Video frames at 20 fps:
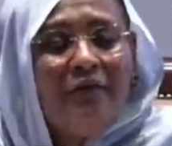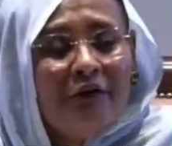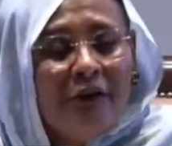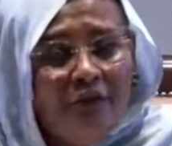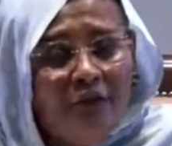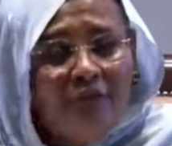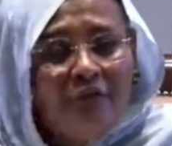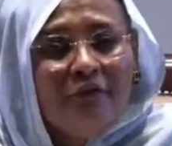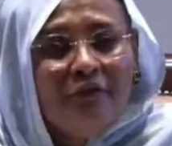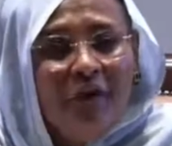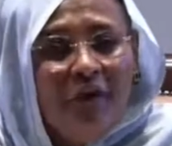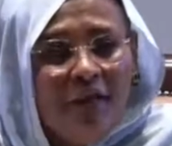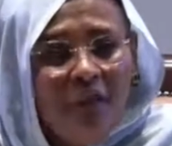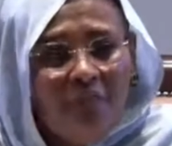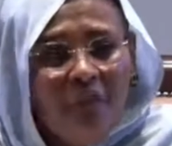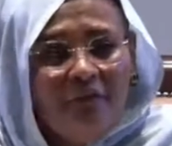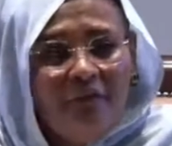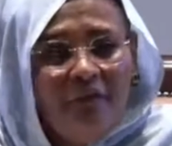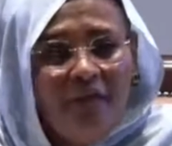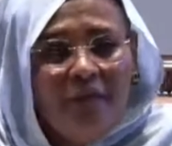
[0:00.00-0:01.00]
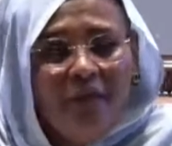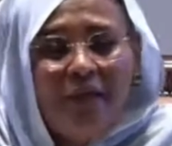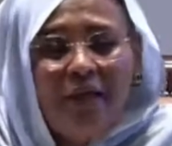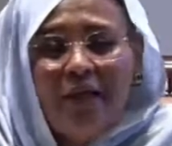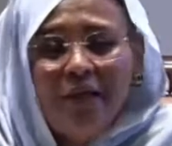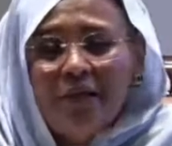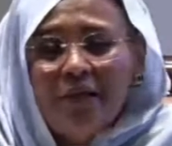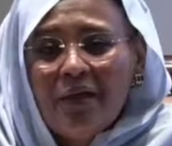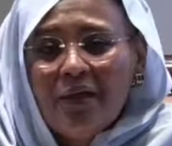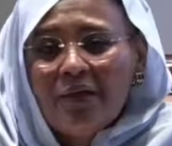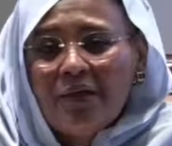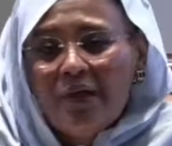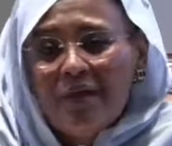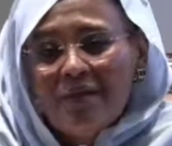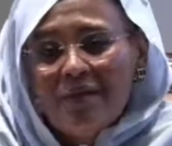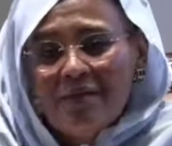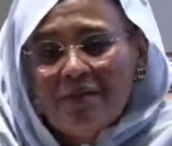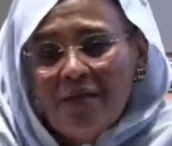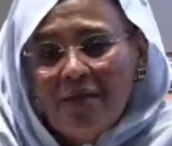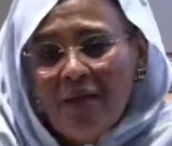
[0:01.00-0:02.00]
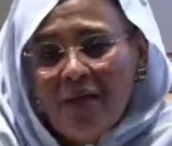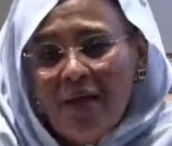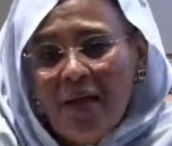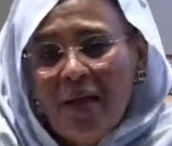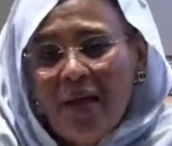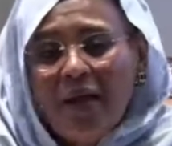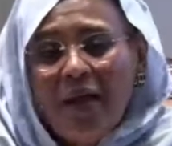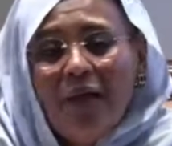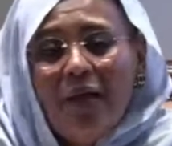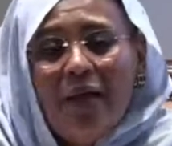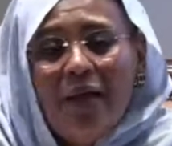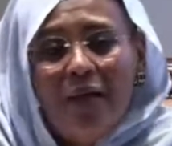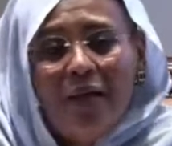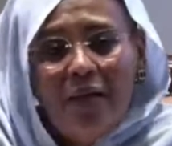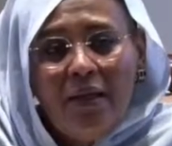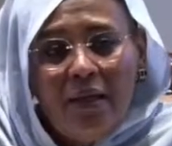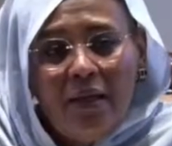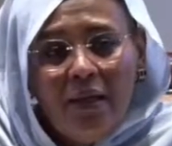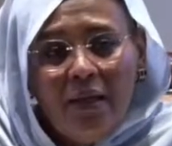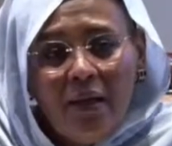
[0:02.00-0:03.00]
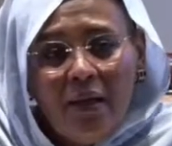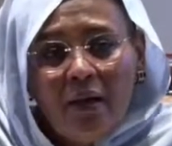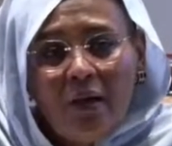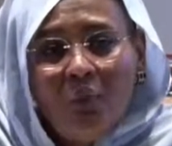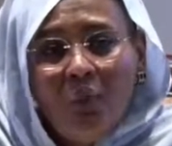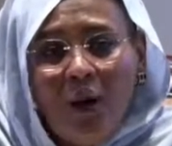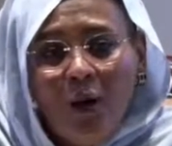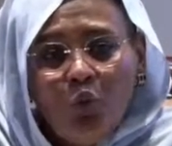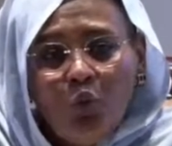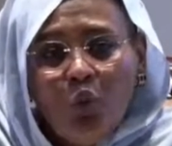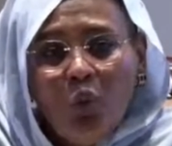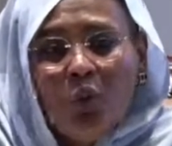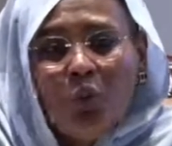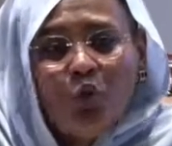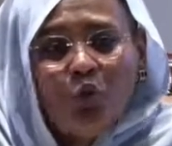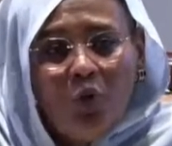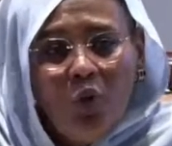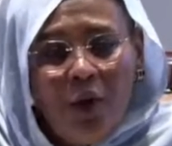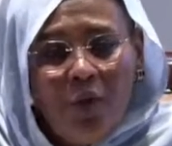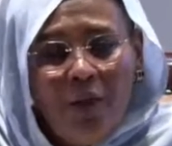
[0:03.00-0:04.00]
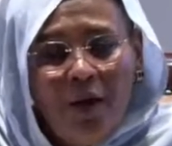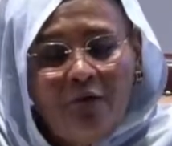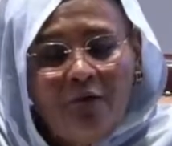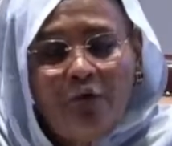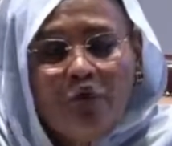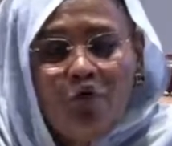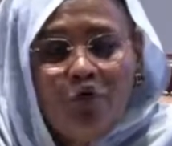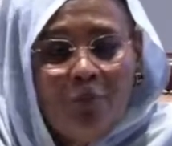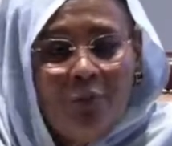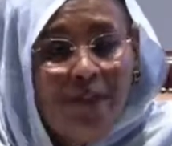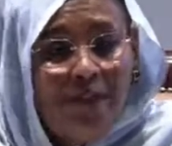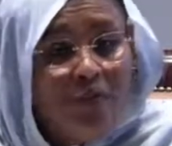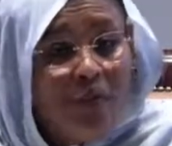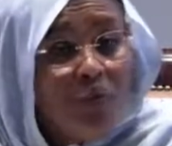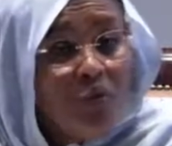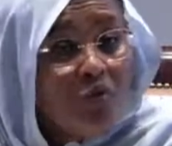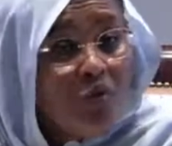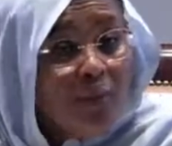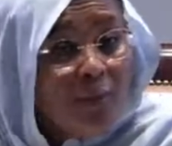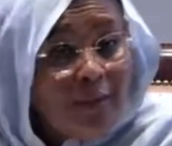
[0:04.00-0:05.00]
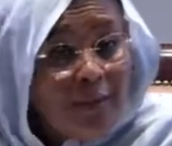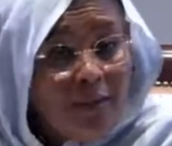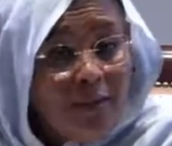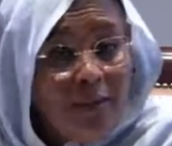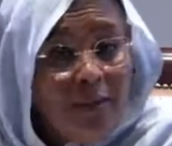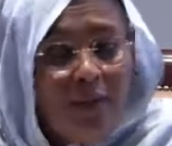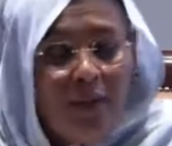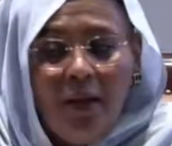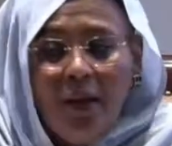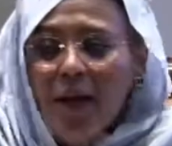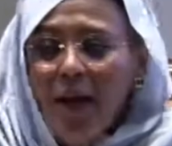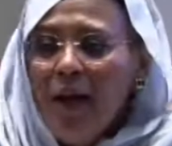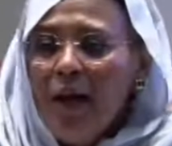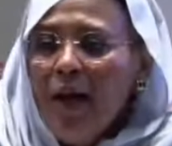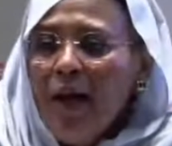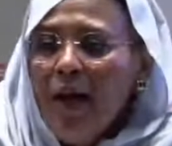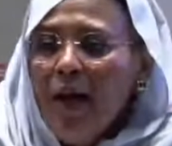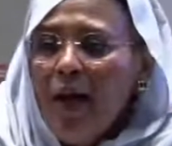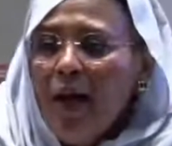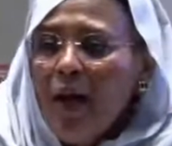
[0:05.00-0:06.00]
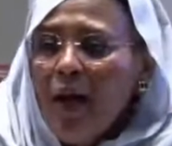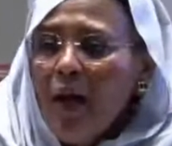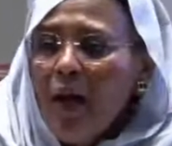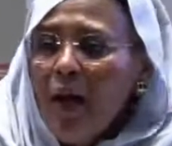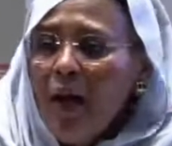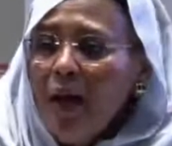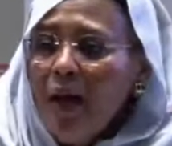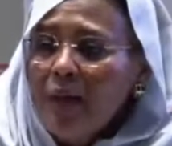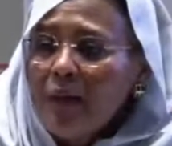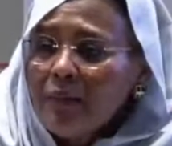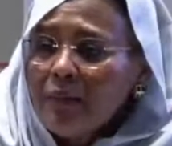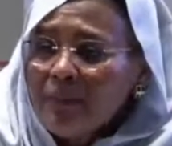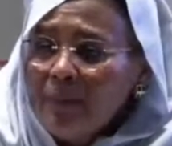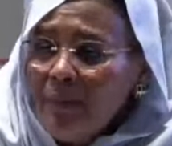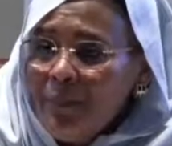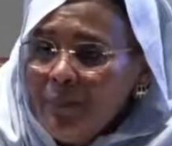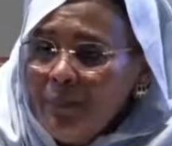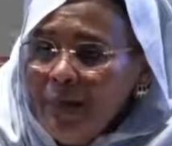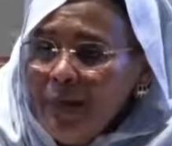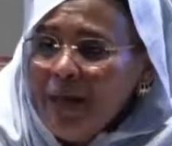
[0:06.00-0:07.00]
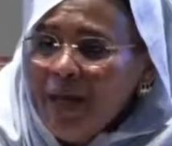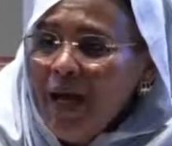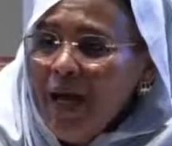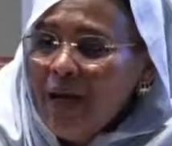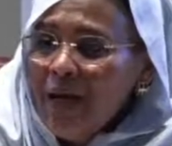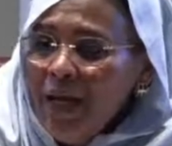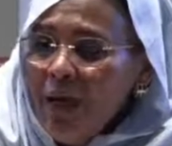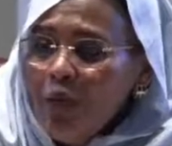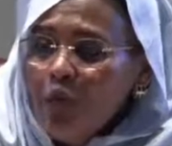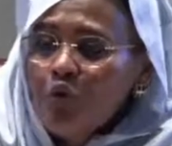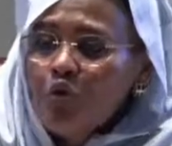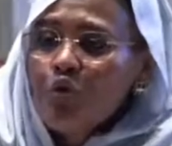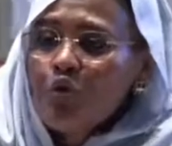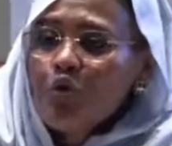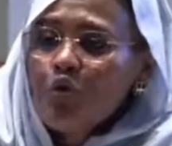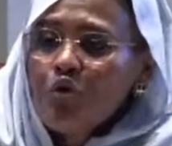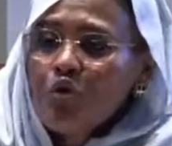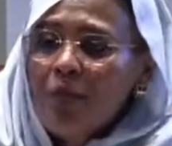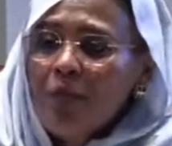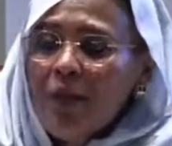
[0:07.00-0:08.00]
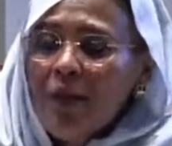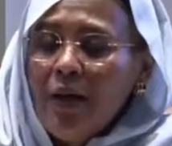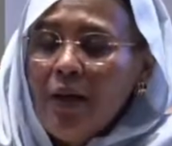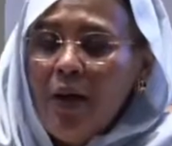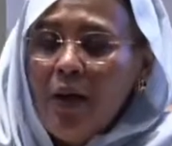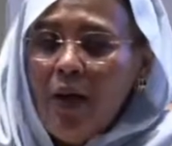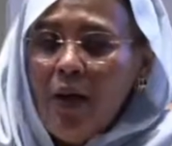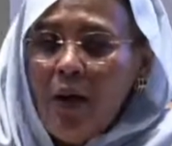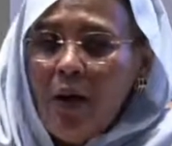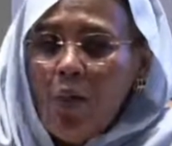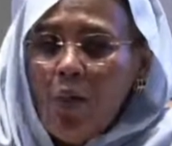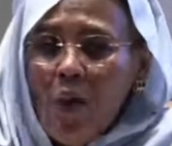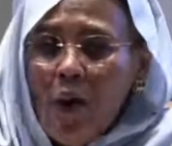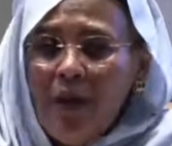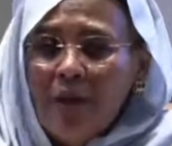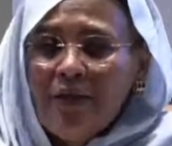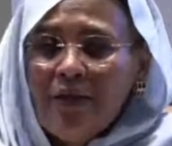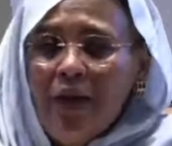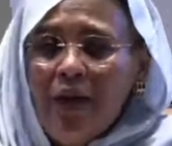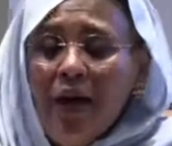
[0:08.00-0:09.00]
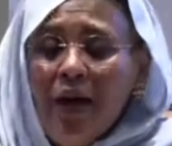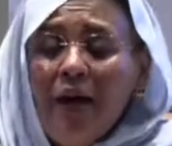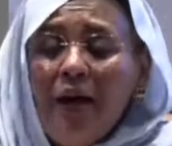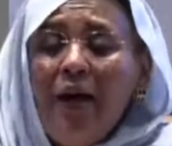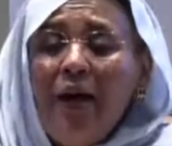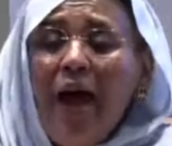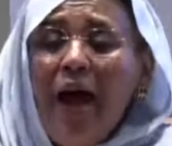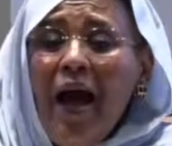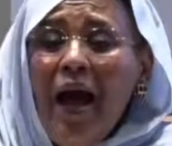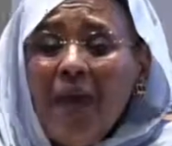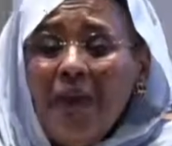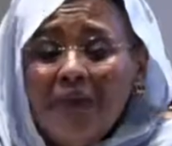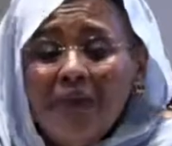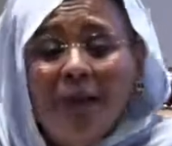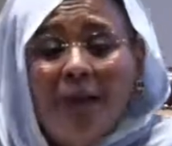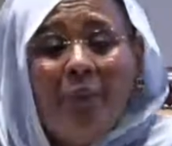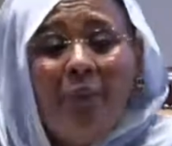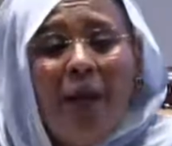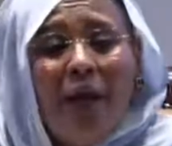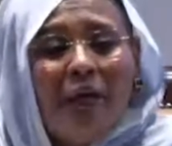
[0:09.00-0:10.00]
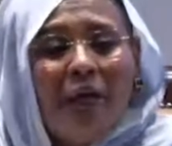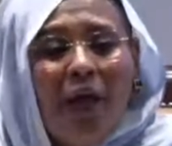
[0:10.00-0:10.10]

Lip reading: River, and also we have another experience when it comes to the Senegal River that is also managed by many countries.